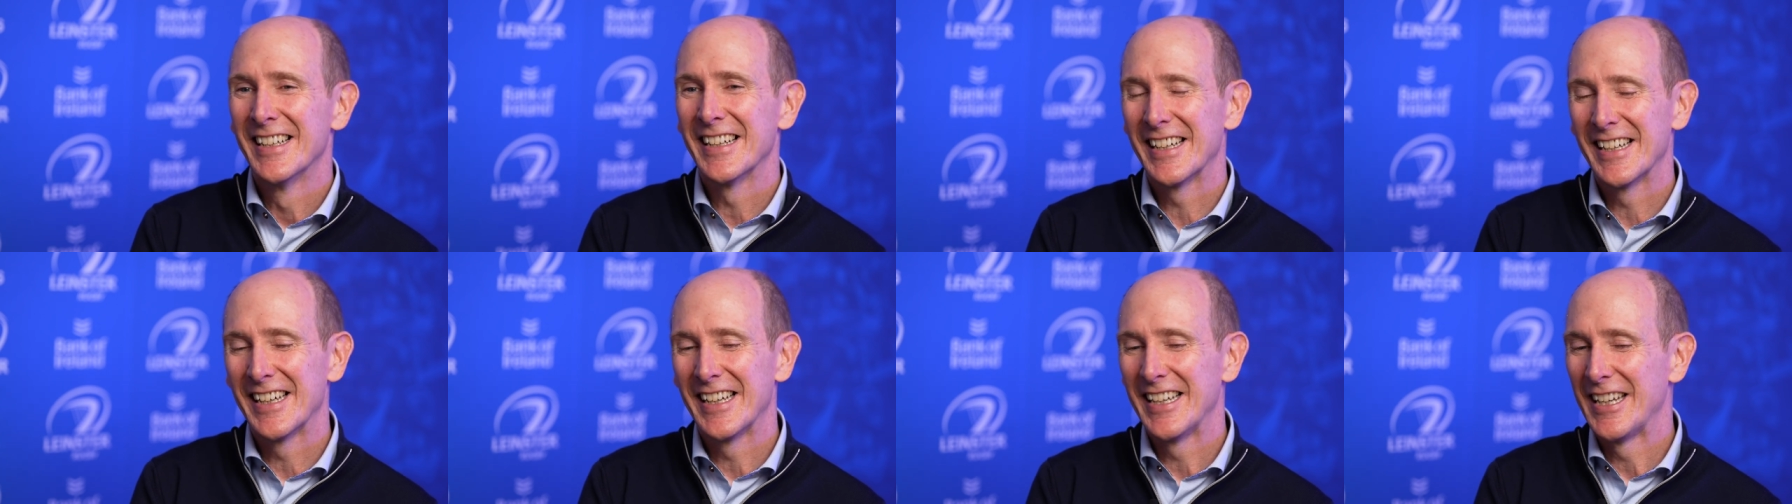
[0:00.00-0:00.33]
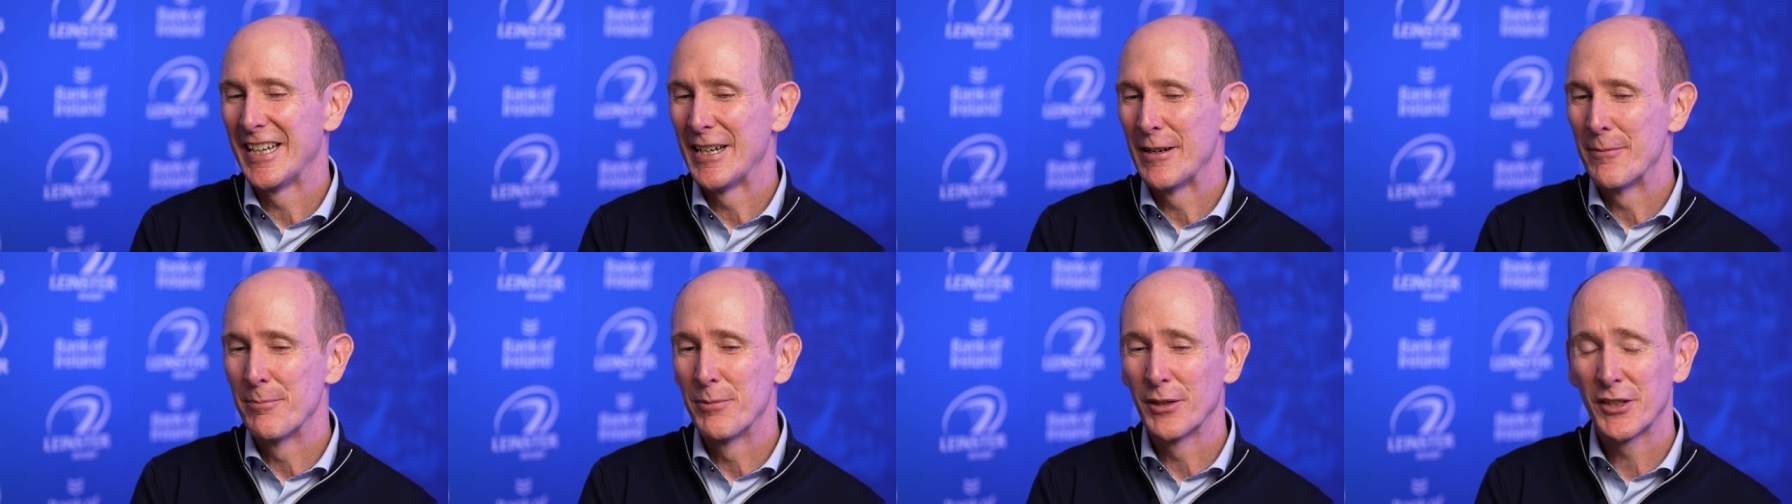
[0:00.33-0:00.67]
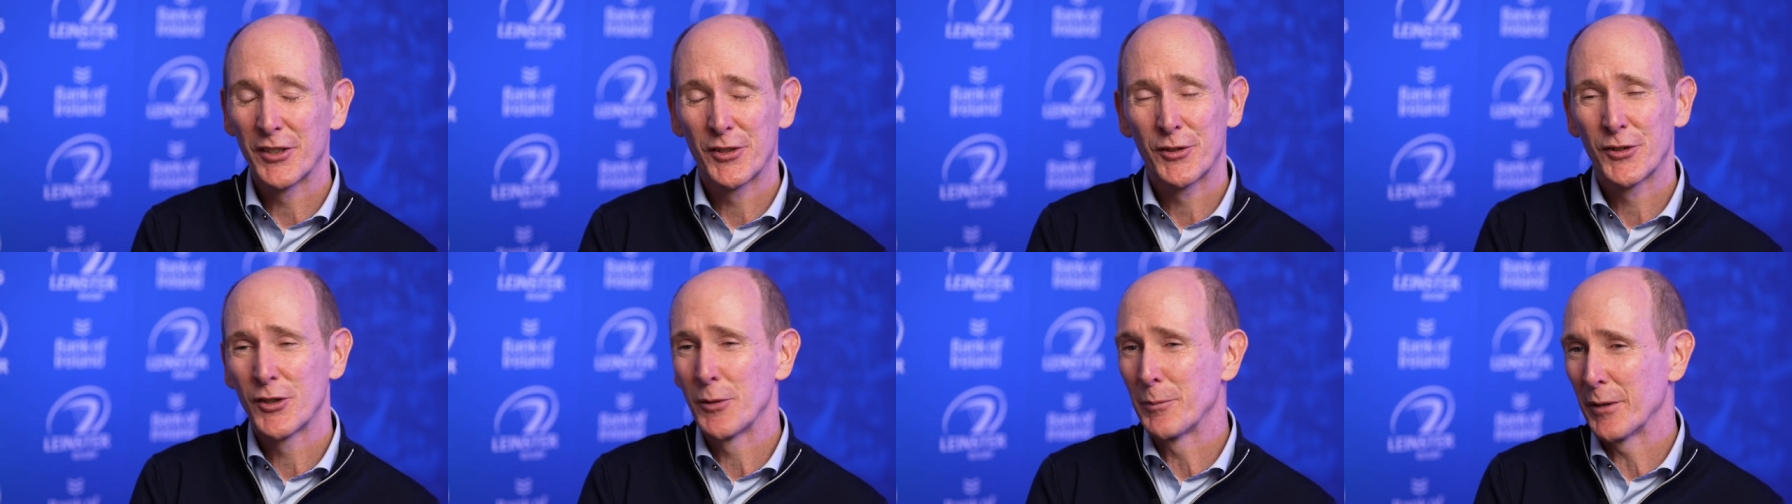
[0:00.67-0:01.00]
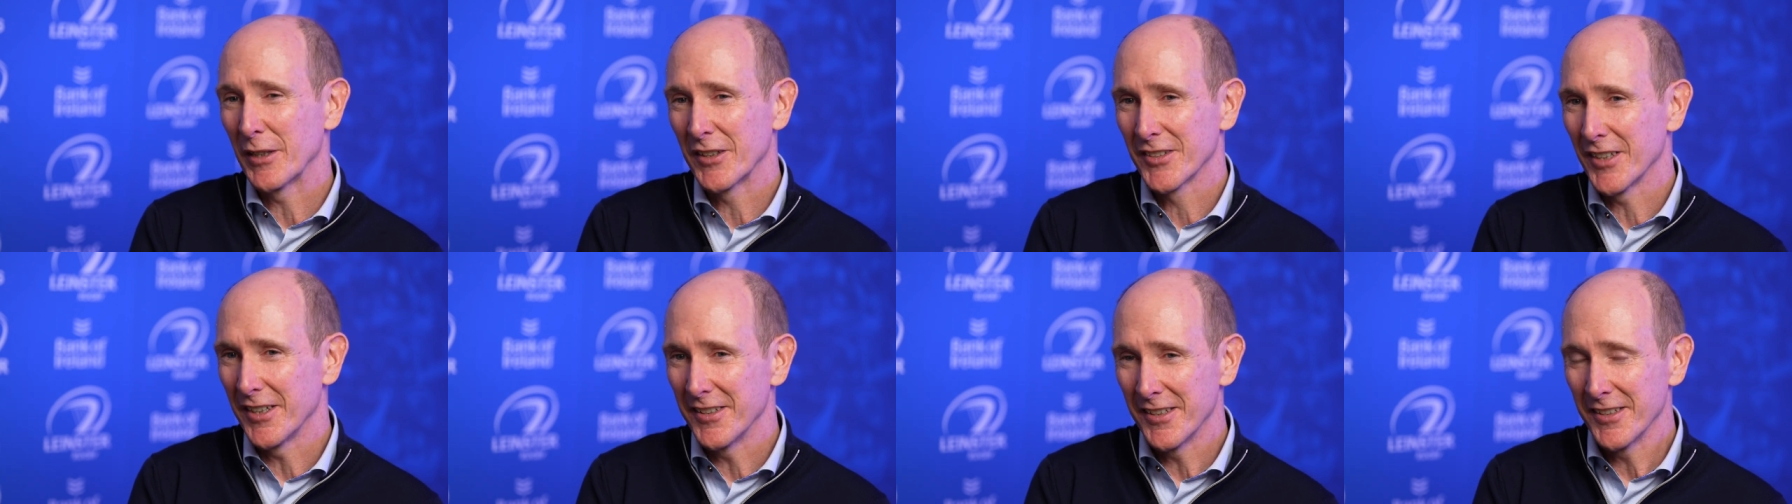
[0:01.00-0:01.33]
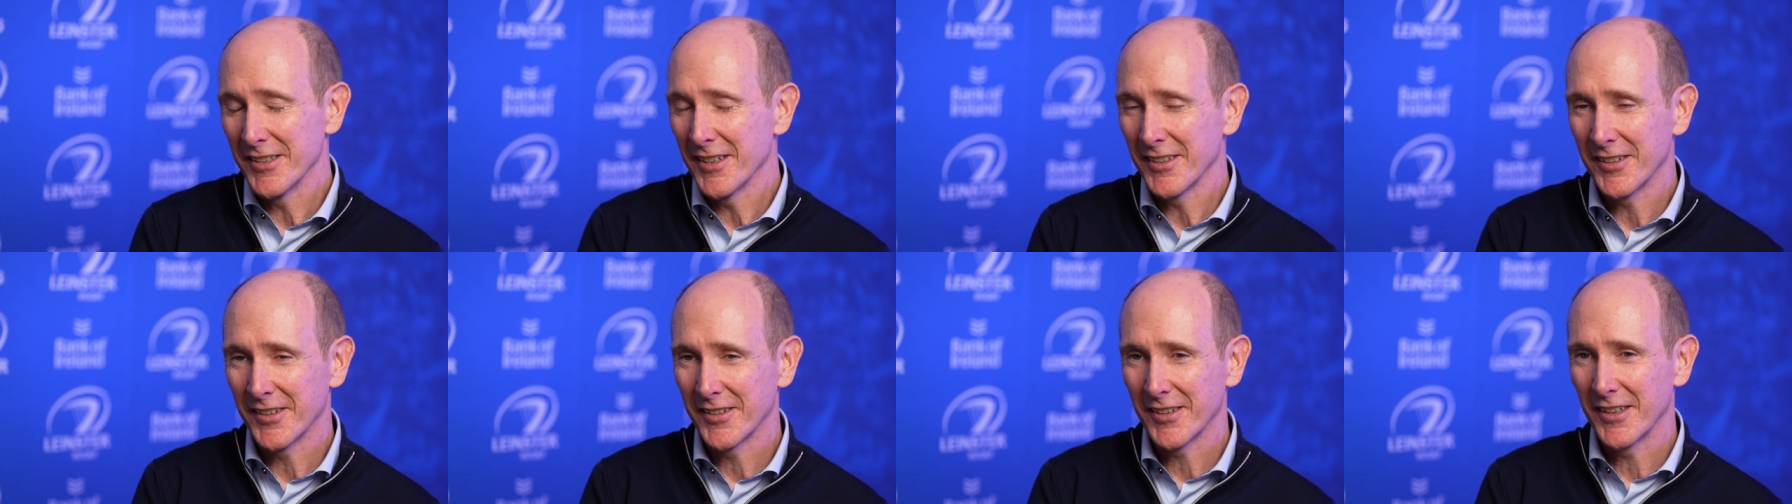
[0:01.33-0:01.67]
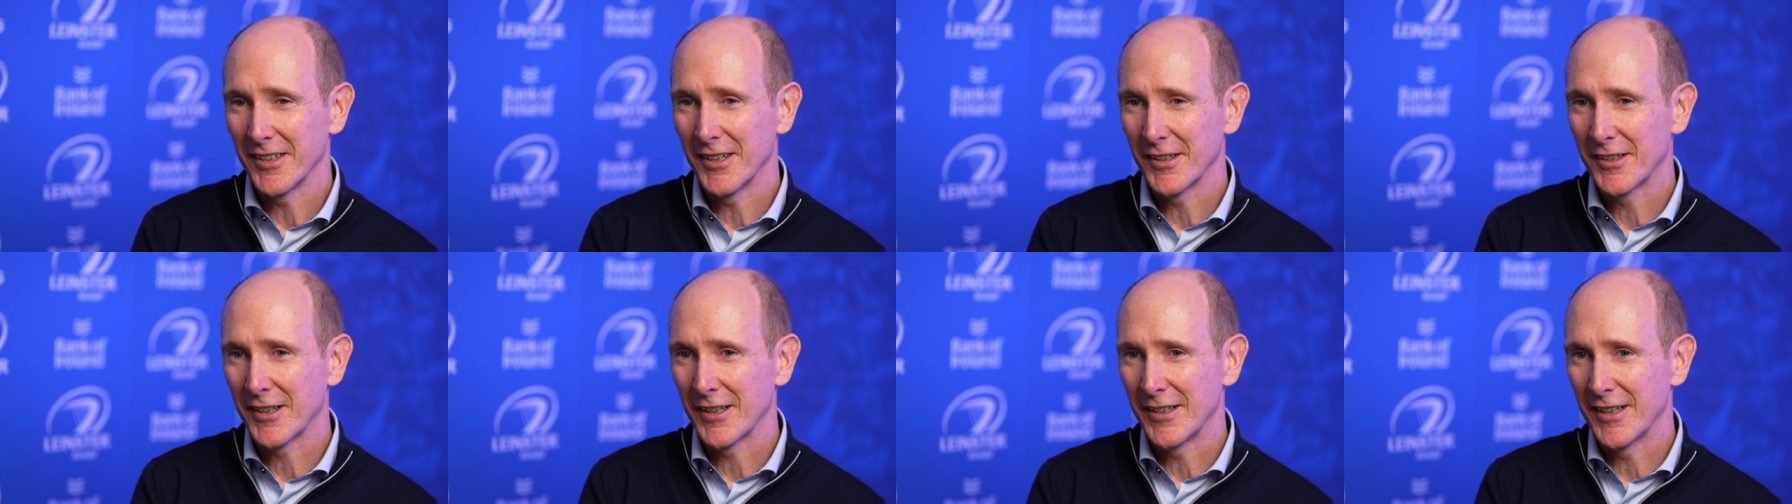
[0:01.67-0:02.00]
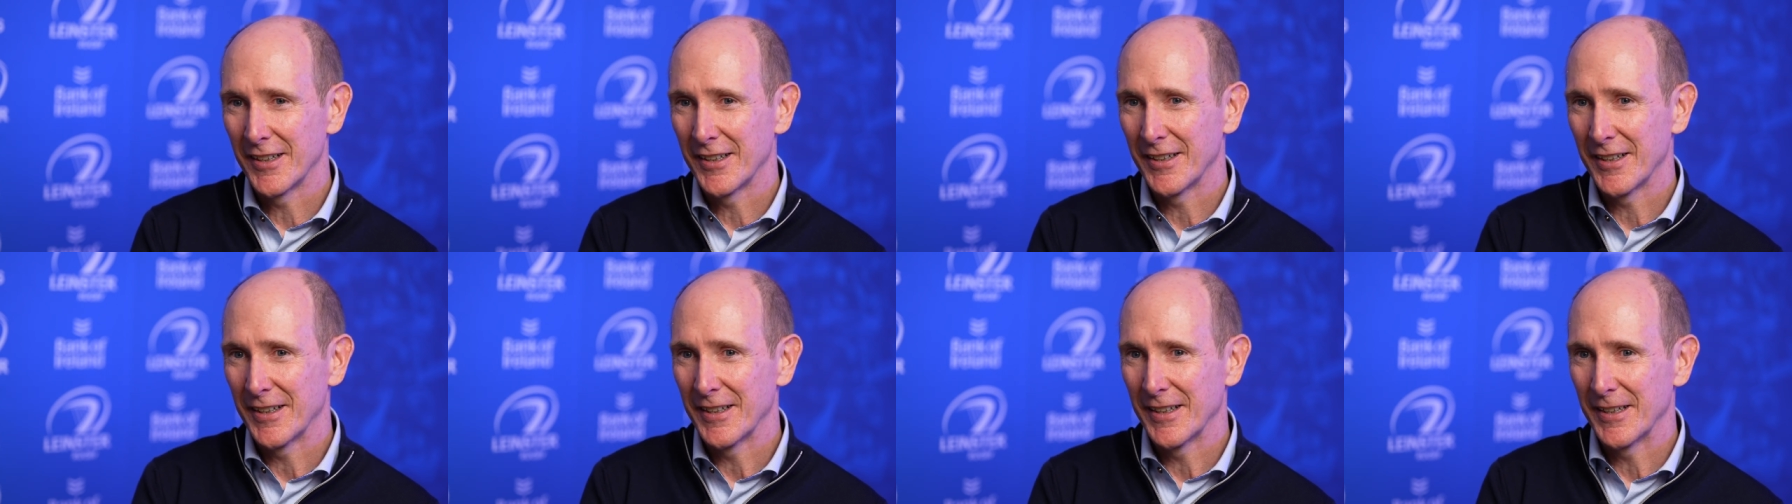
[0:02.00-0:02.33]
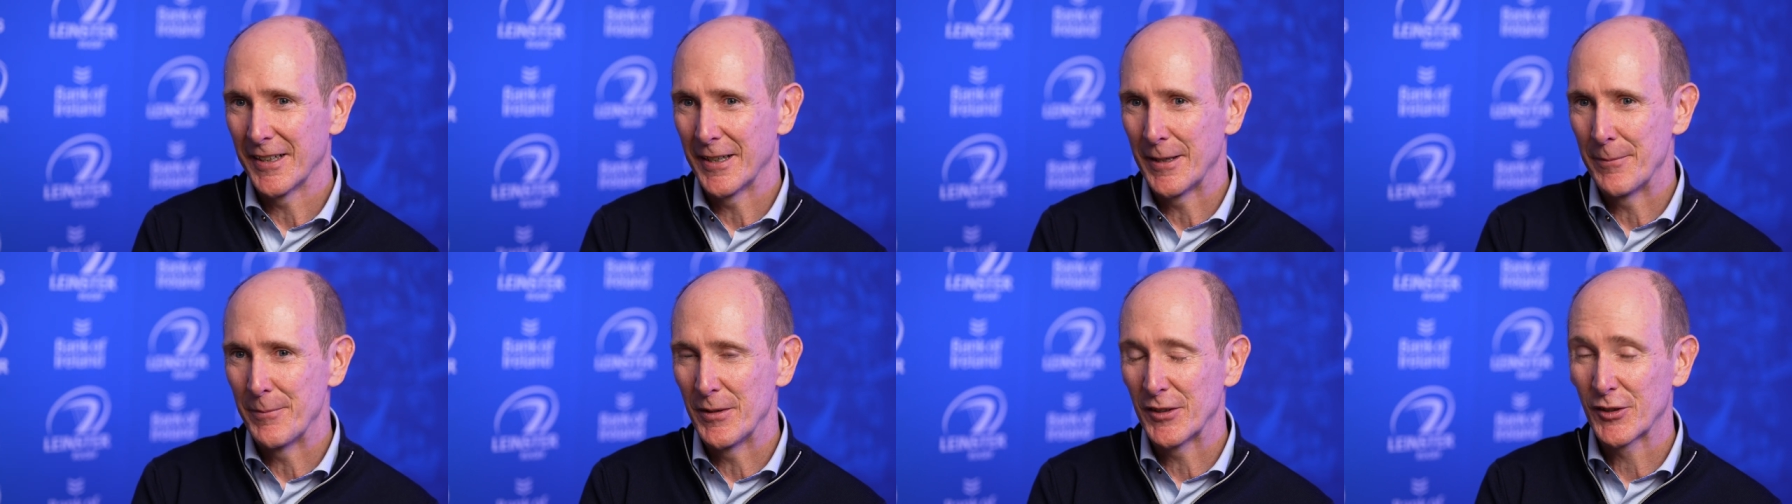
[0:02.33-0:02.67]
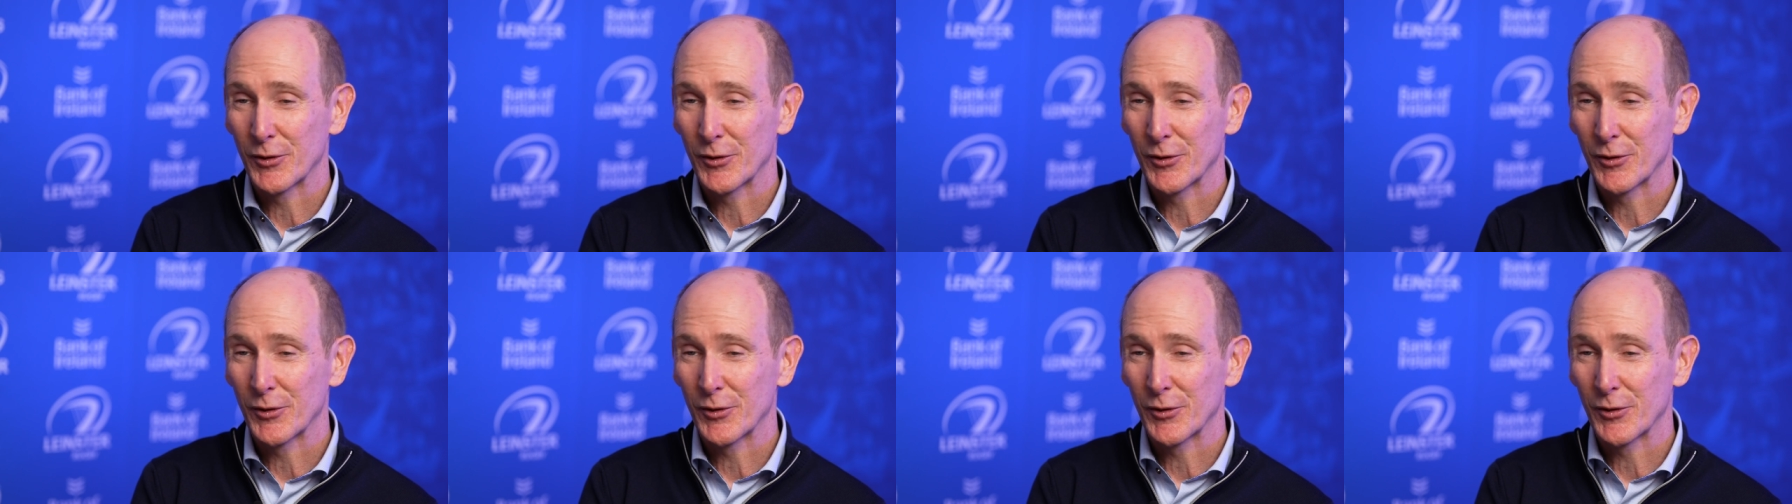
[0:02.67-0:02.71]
Uh, but I'm super excited. As I said, I kind of um,